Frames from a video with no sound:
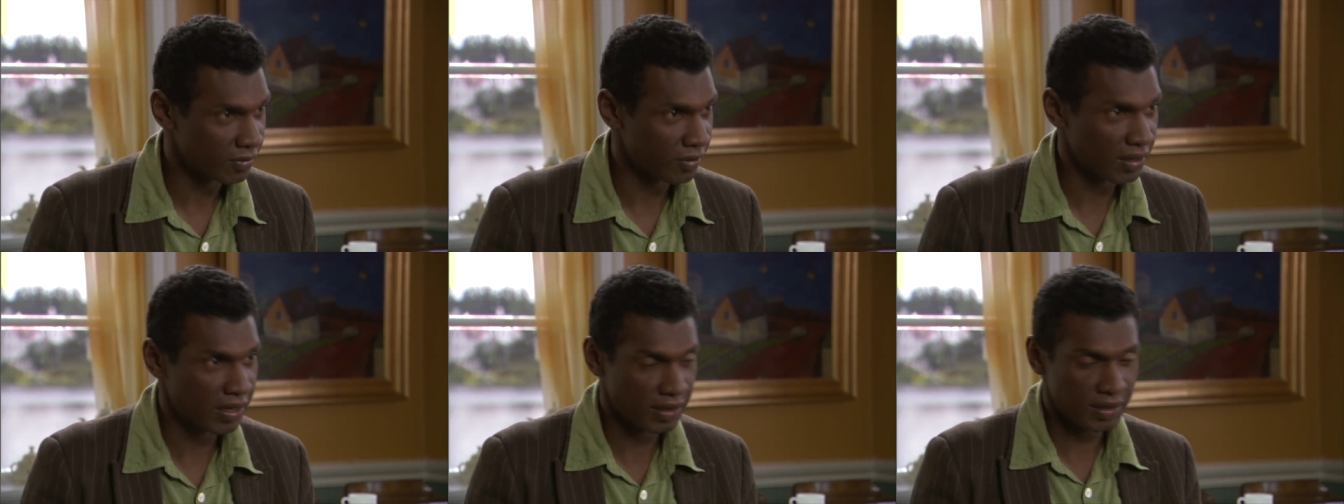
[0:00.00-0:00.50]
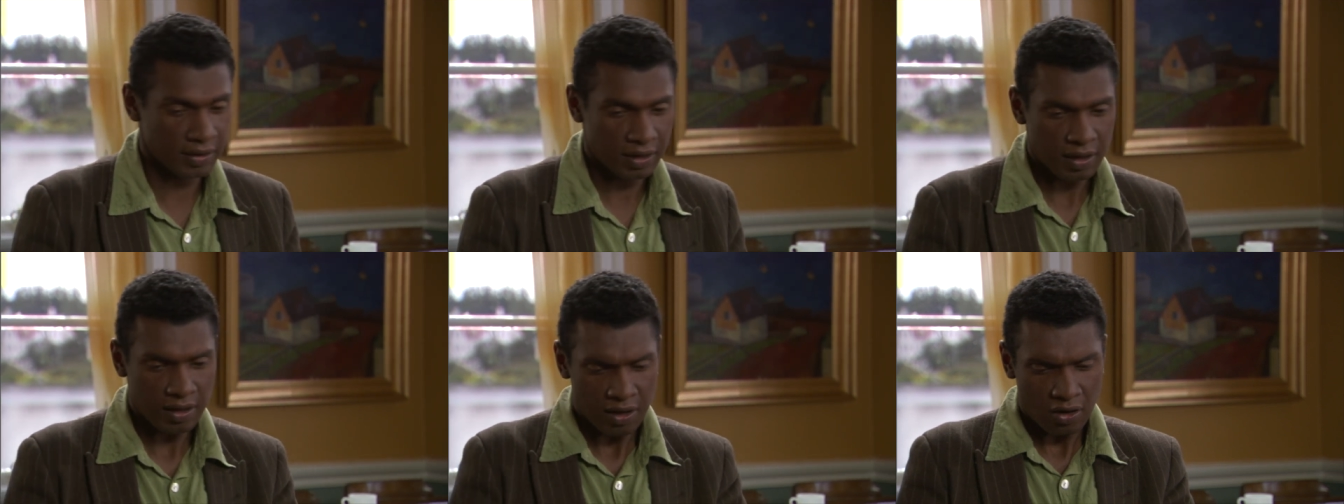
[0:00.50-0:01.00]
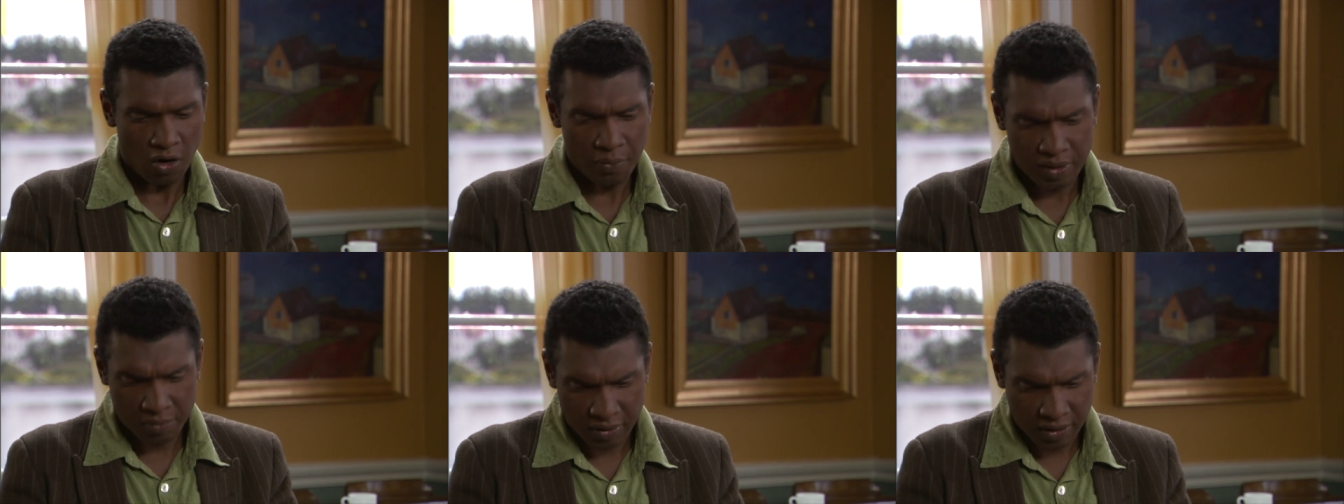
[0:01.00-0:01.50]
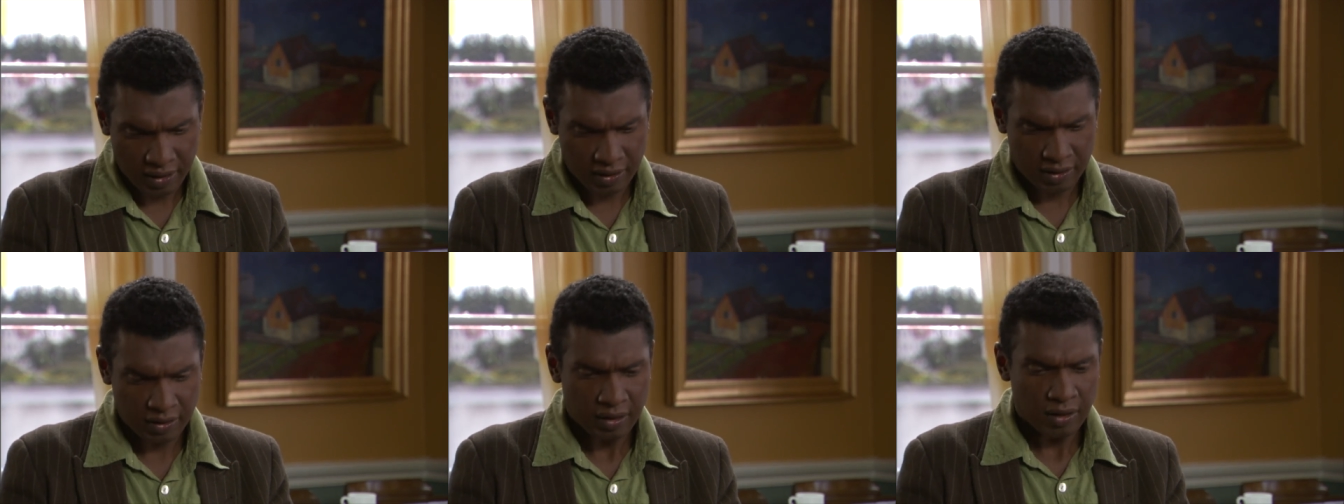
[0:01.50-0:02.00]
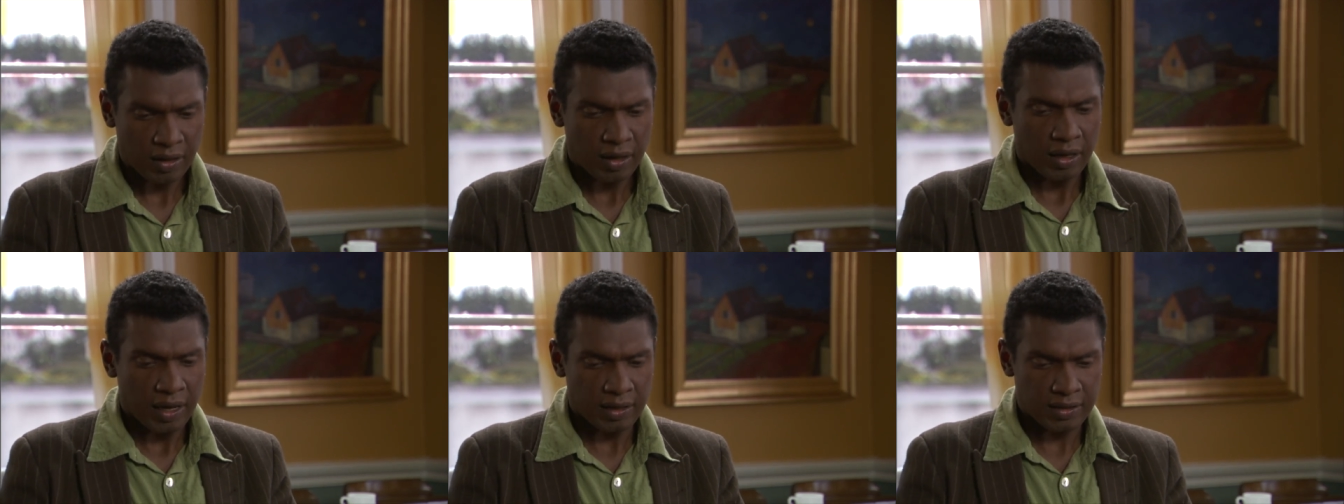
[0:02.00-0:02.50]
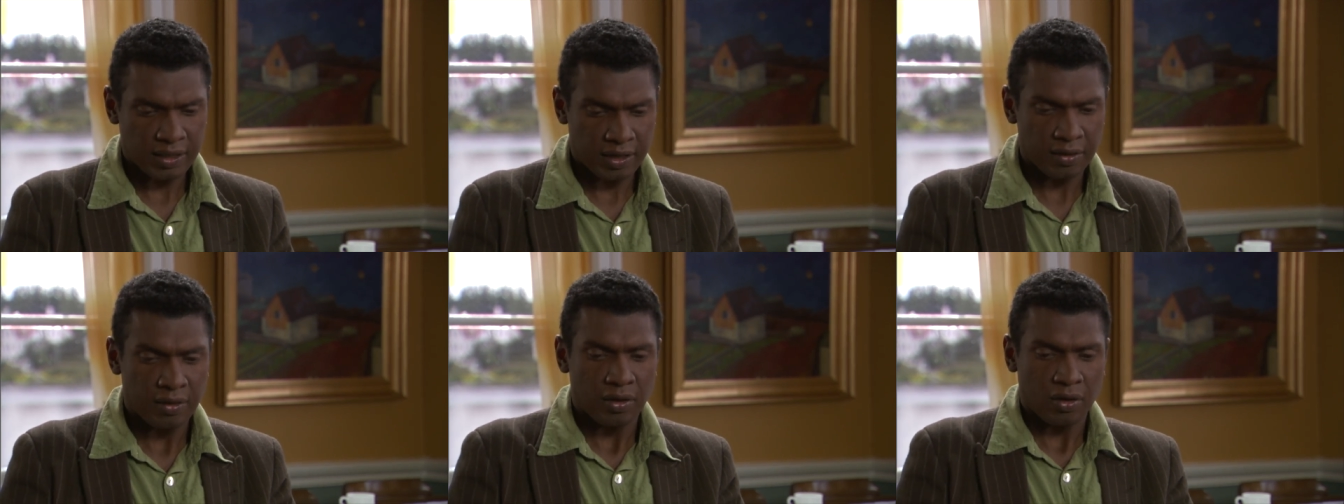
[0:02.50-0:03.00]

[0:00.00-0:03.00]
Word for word: Okay, then opened the book, and it and it said,